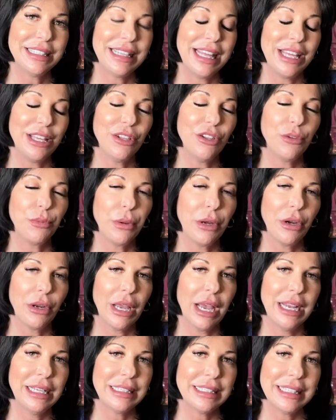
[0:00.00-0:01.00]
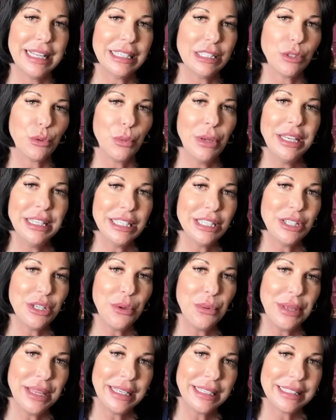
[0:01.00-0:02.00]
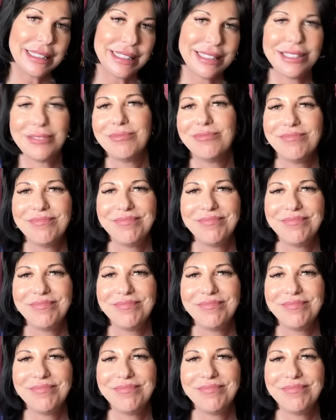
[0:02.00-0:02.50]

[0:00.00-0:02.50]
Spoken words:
Thank you, Spirit Guides. Next week to 2 weeks